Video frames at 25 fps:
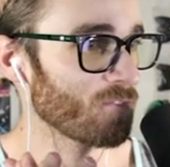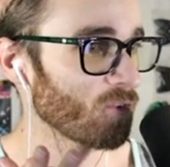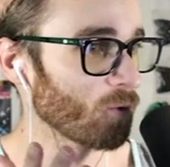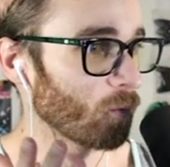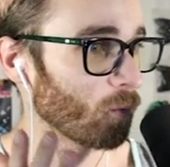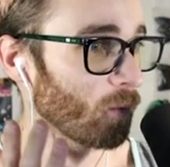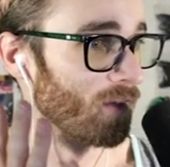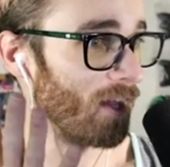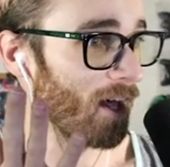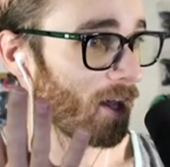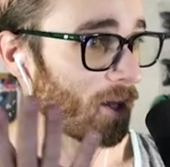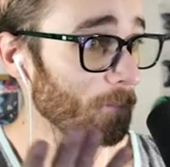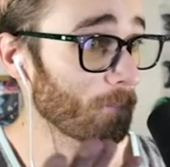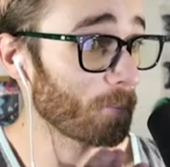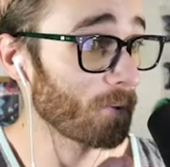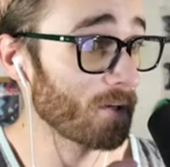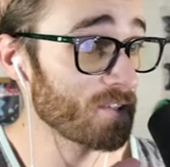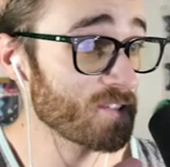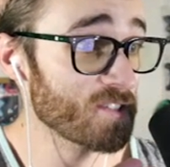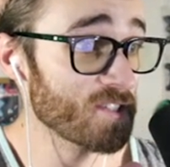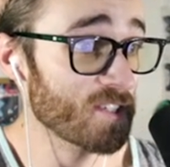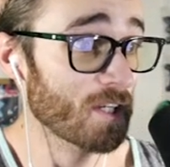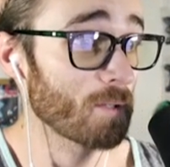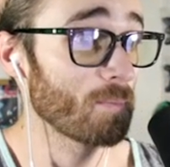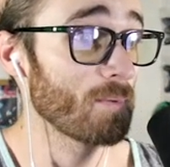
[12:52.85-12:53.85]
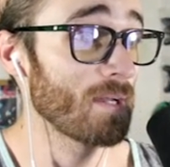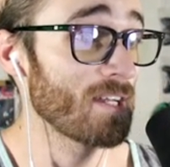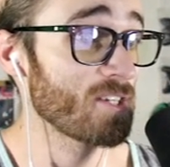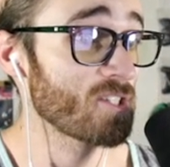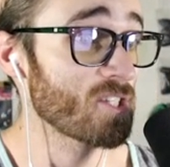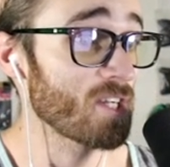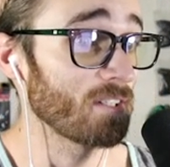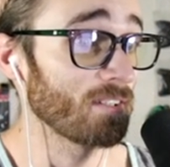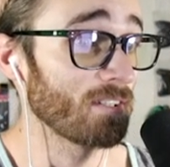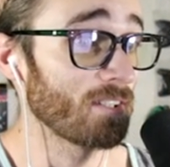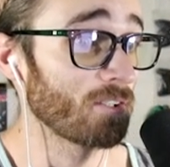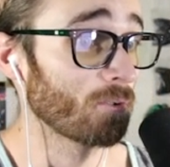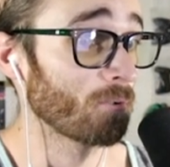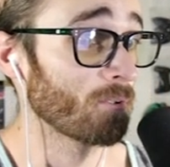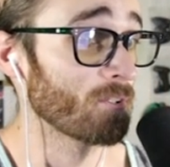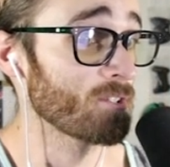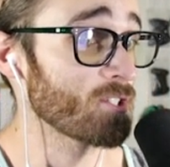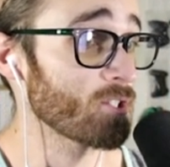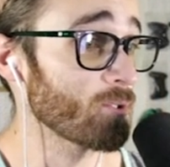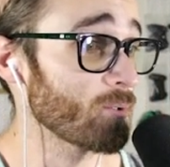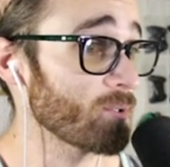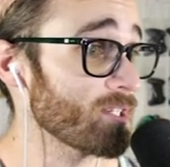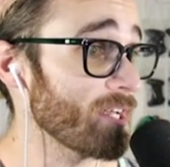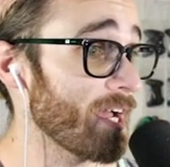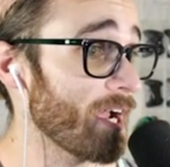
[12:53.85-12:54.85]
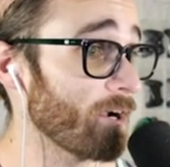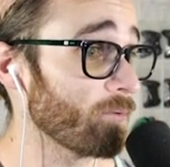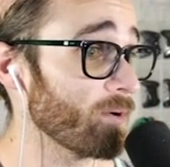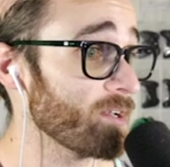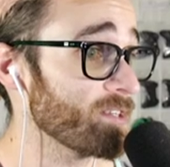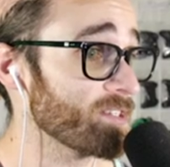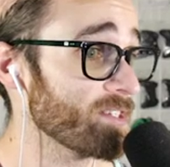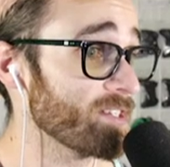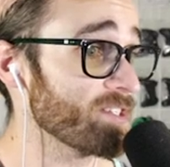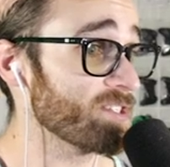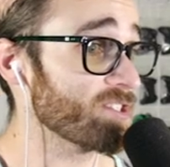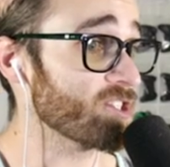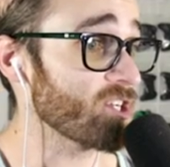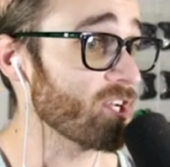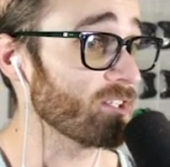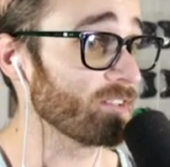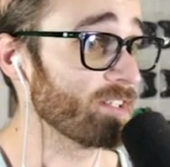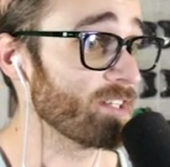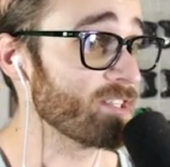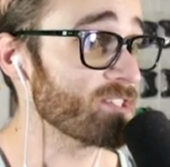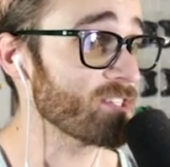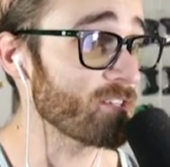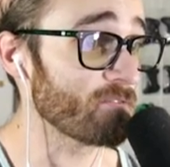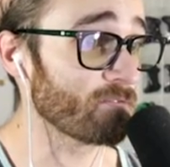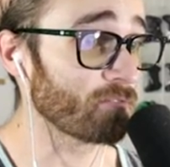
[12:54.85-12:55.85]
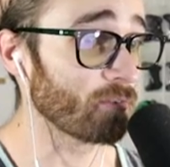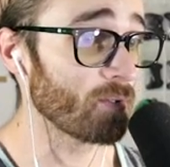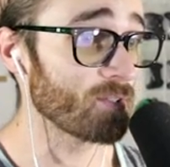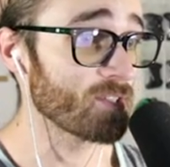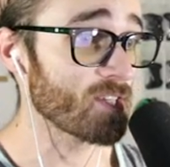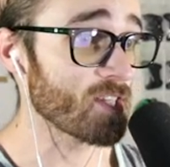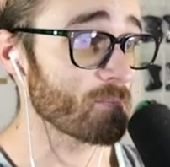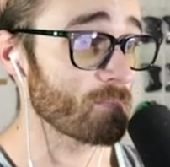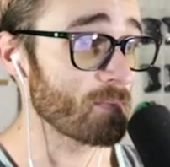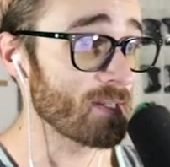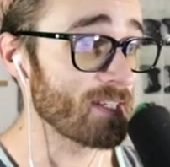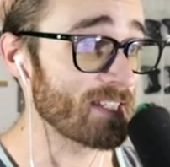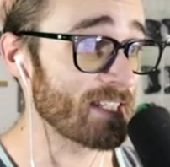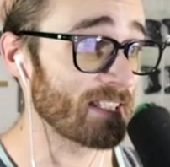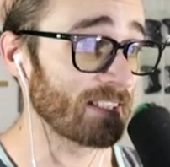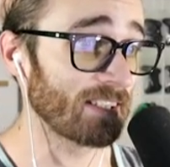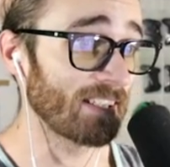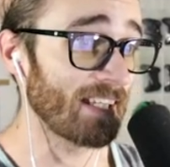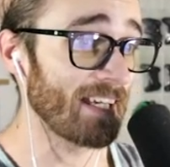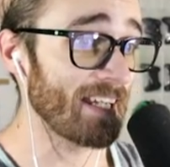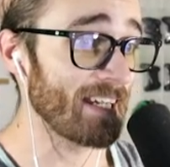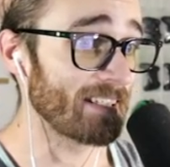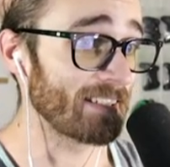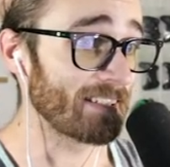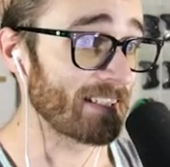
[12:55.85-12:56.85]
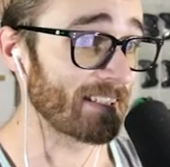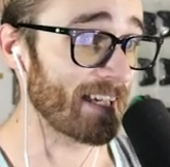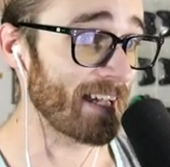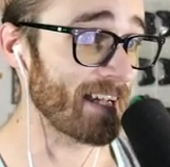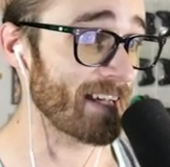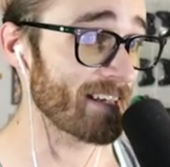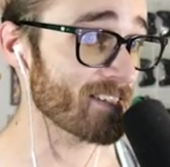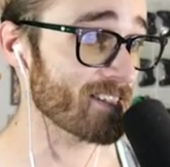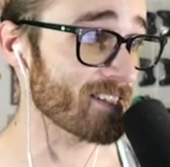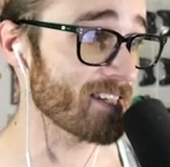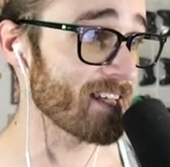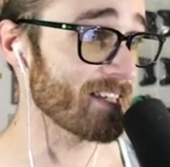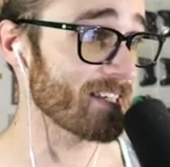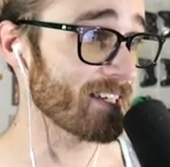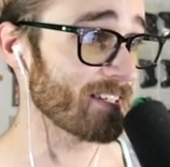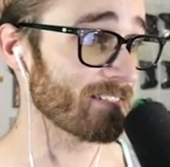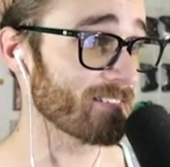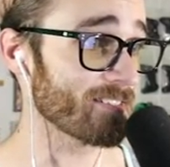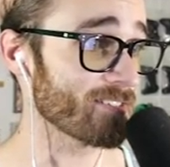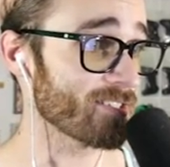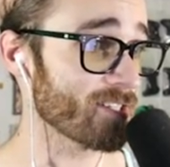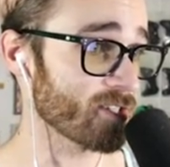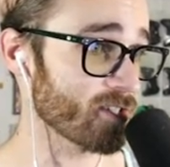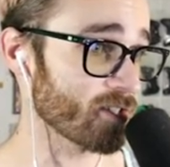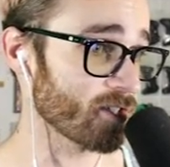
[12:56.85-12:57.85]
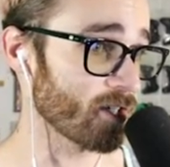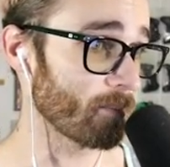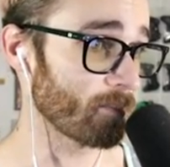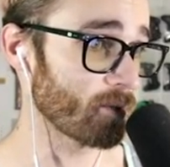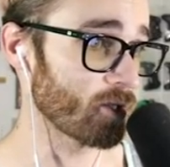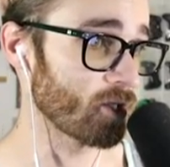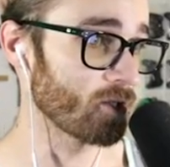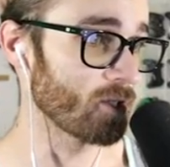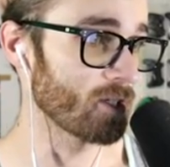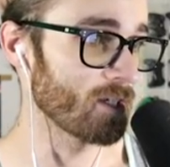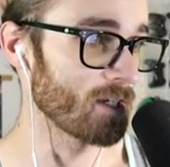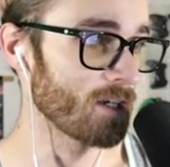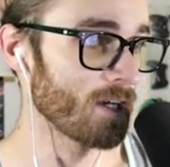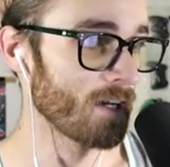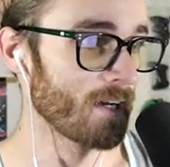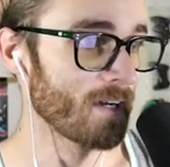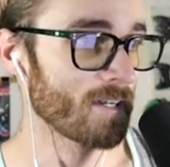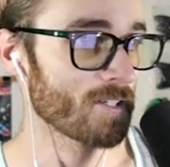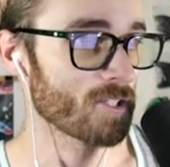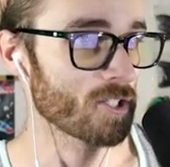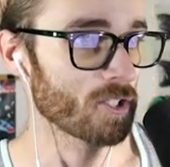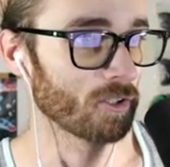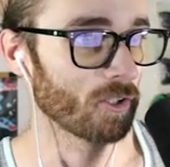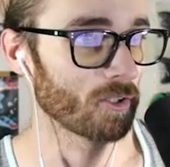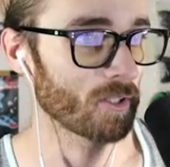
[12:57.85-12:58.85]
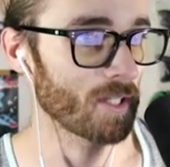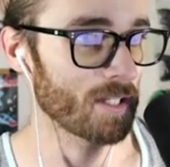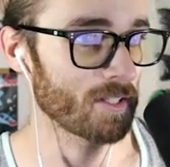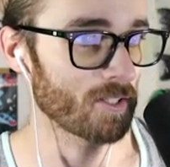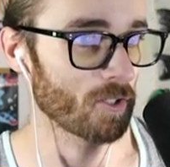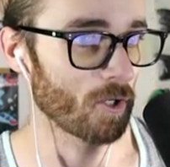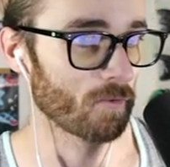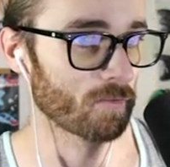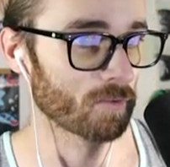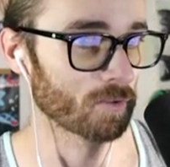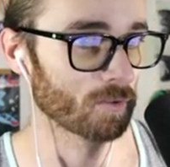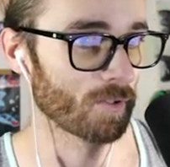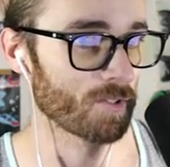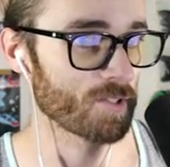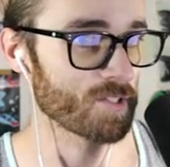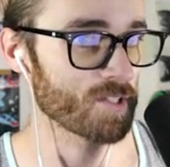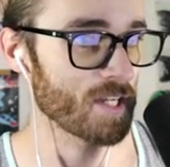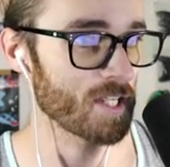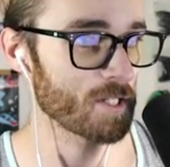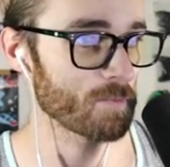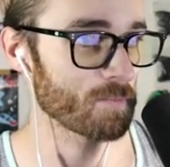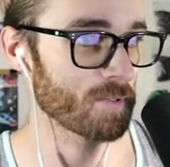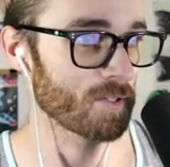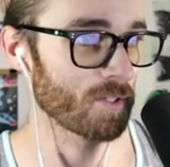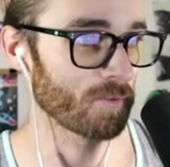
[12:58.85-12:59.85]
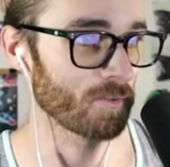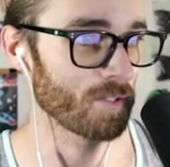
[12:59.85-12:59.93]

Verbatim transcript: Without the prince to command Jellian hordes to attack residents, Jellian's influence has been delayed. The gang's taking this as an opportunity to locate the Overlord's nest, but they'll